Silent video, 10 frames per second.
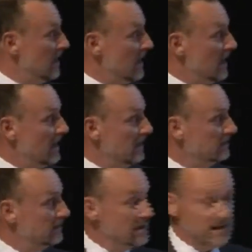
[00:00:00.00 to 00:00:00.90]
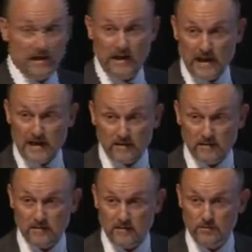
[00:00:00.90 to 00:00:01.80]
And in the
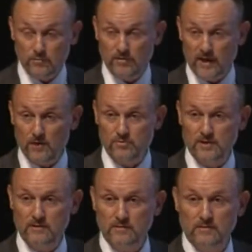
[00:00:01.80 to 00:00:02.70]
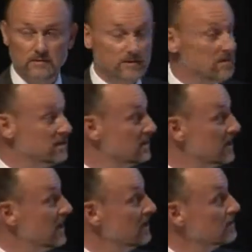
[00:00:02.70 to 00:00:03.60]
late 2000, these
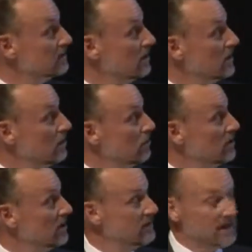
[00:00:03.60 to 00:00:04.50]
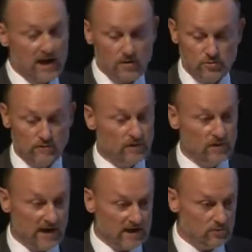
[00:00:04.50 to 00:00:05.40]
days, we have the
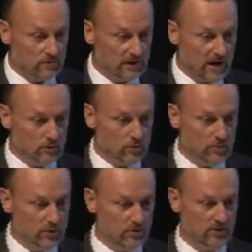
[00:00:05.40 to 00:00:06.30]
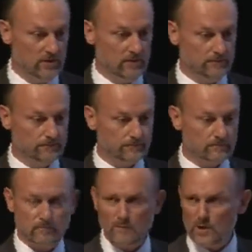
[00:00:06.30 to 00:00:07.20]
rise of cloud computing,
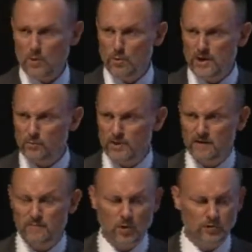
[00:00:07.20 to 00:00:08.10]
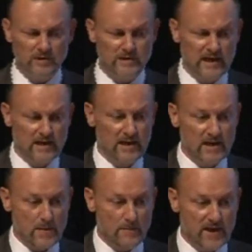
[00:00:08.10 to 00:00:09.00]
where we have models
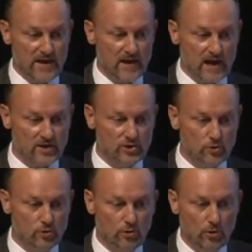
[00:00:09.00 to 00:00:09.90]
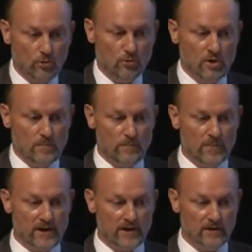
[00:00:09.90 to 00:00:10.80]
like pay as you grow,
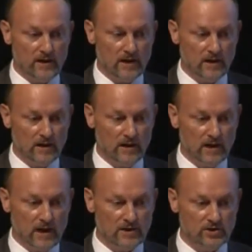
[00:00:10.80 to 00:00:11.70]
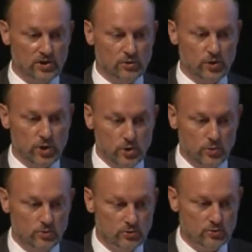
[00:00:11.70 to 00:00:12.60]
pay as you
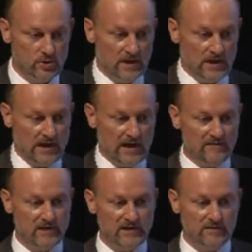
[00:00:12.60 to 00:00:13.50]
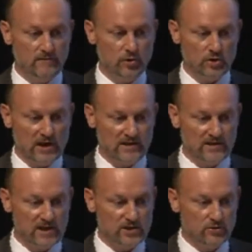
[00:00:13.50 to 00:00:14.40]
use, leveraging
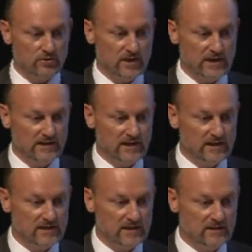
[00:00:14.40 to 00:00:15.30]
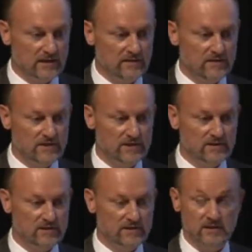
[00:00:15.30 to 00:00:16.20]
virtualization and data center
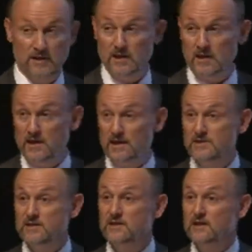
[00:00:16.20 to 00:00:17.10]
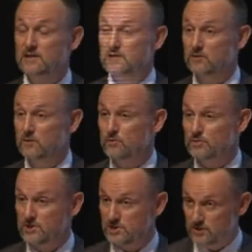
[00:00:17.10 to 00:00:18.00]
efficiencies existing as
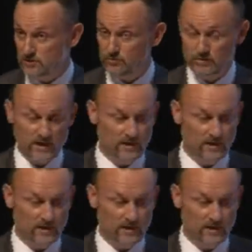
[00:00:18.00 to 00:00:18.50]
technologies today.